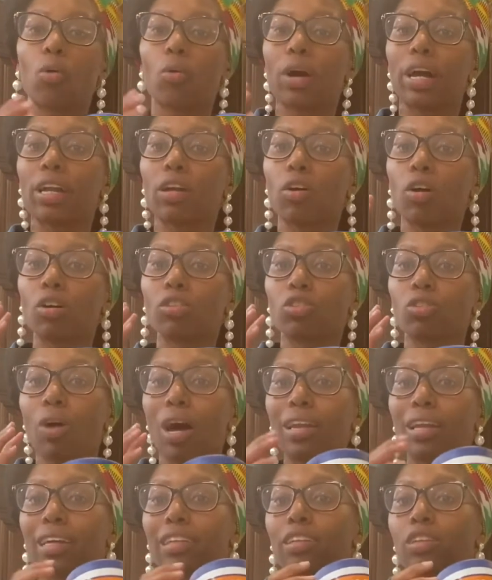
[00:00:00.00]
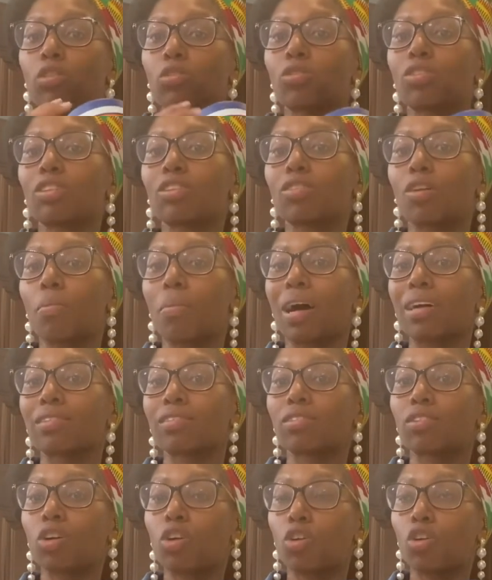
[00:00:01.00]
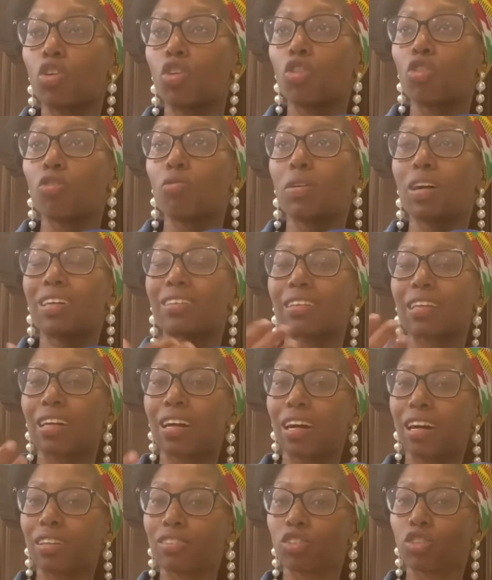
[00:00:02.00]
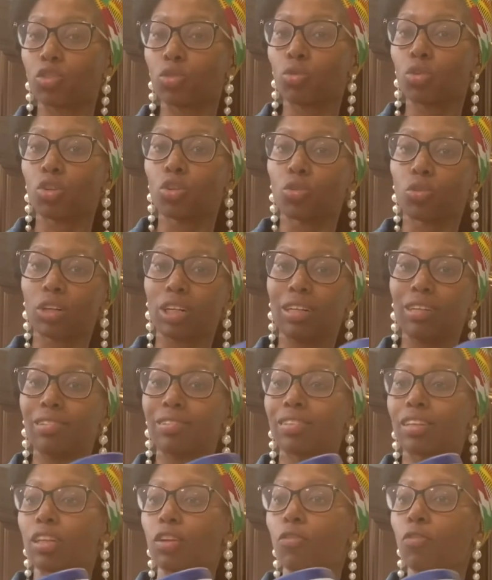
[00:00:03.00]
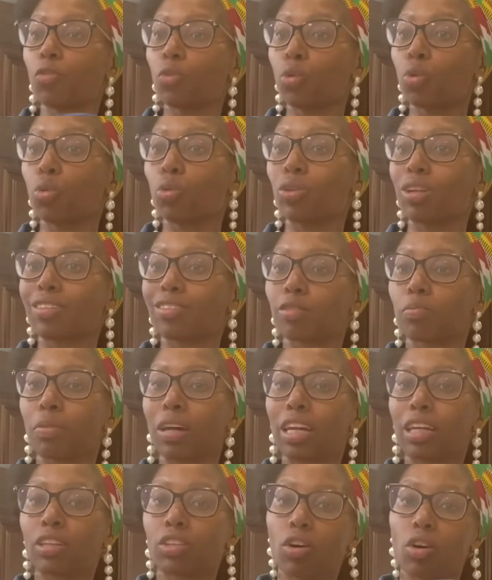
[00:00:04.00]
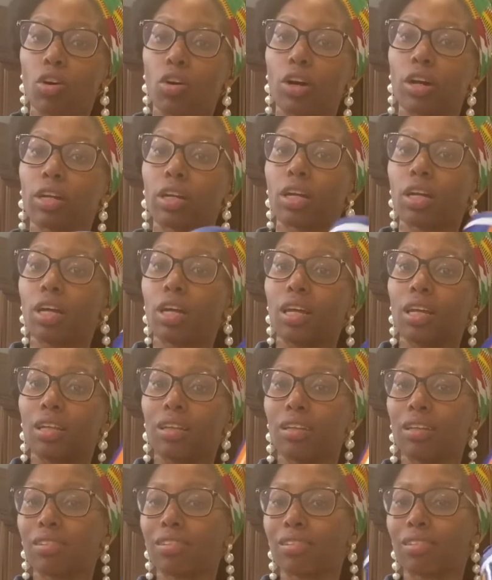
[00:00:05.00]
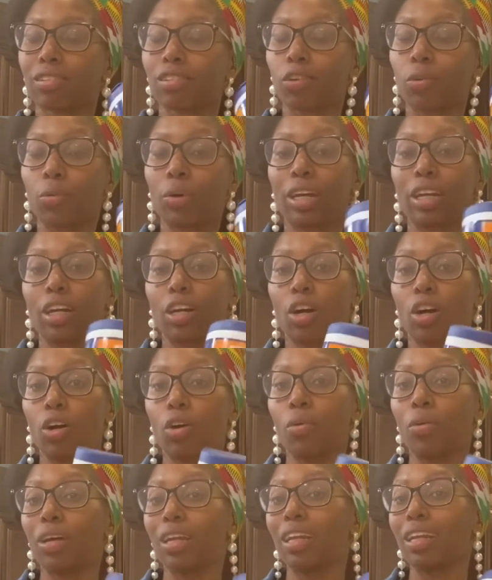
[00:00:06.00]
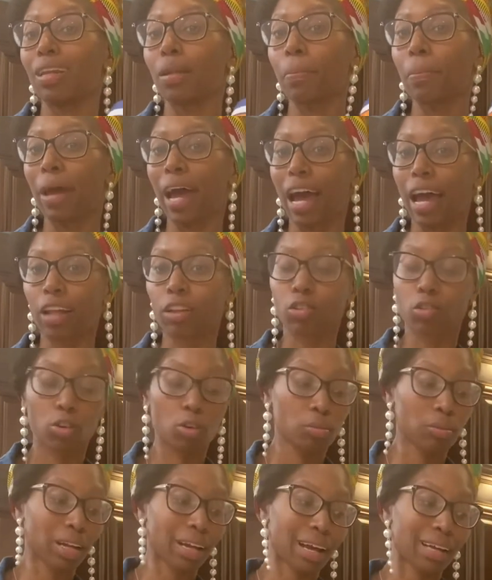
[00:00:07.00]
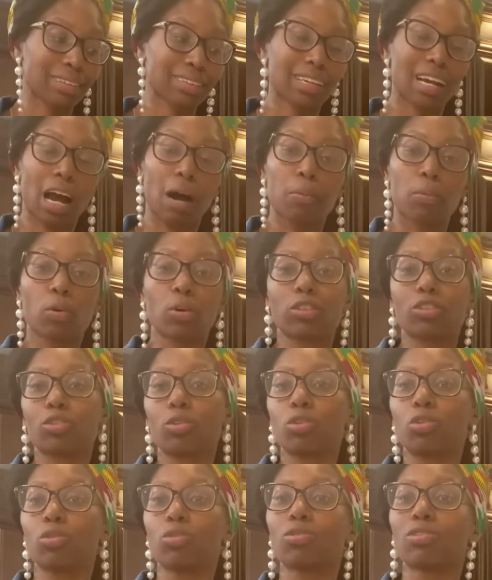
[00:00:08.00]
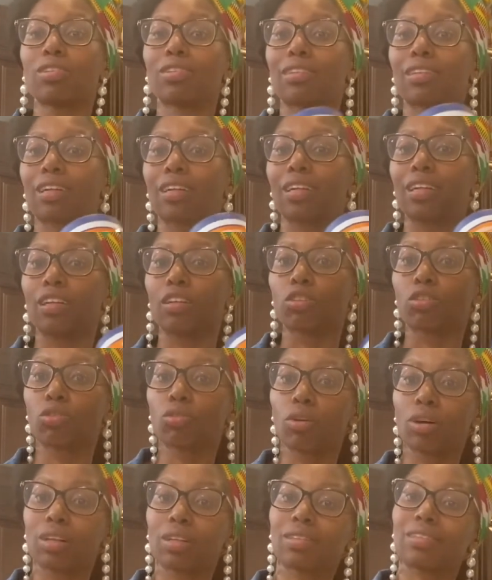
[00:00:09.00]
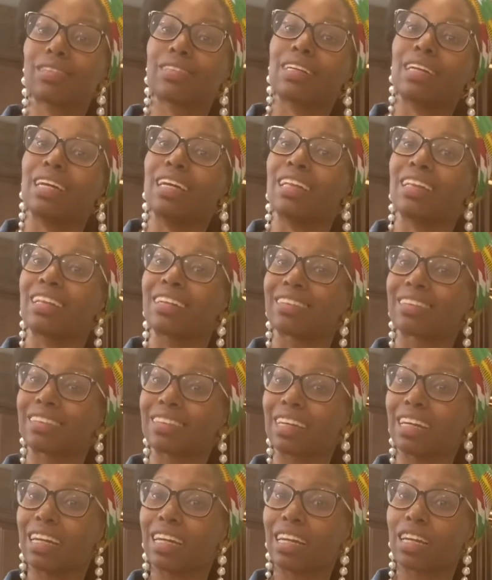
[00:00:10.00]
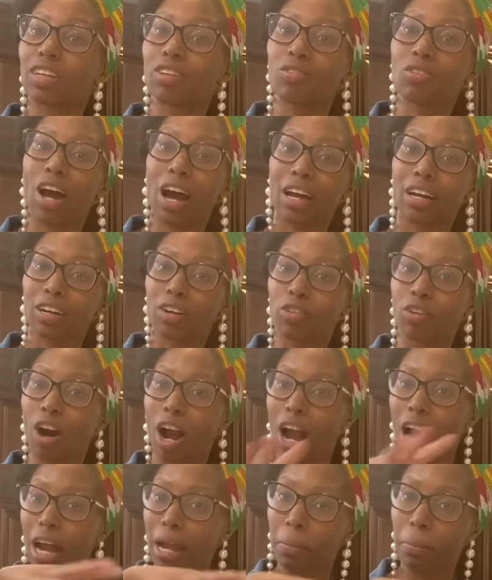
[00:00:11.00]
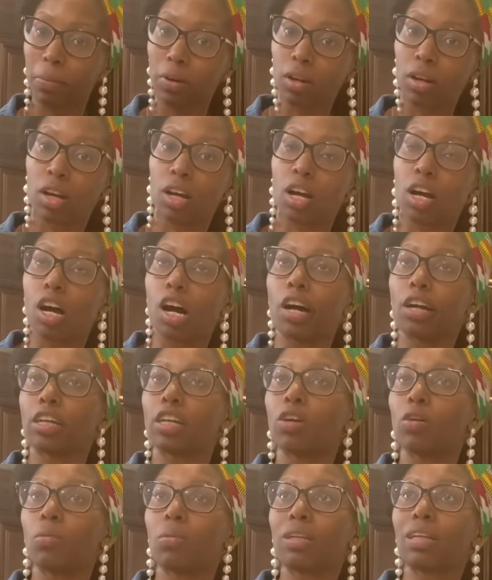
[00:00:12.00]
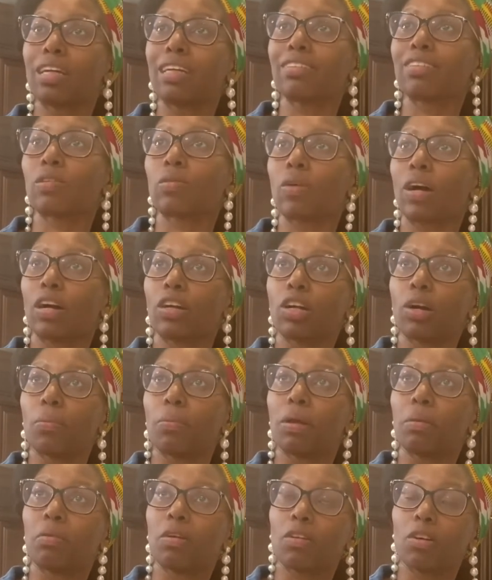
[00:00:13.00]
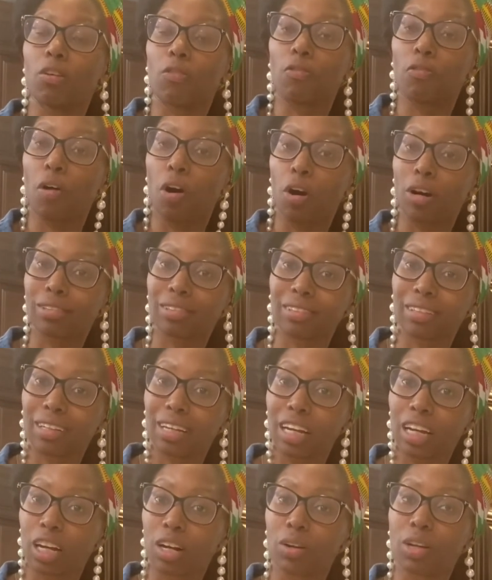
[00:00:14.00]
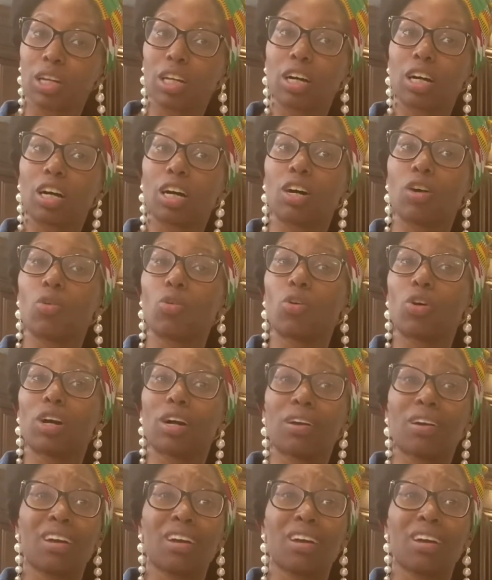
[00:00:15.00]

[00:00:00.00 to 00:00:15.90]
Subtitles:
and also I like to use this on my stove because it cuts through the grease and the food that's baked on. This is the way to go. And in the bathroom, like I said, I more so use this to clean the toilet seat, the sink. You know how the grime accumulates around your, maybe your faucet area or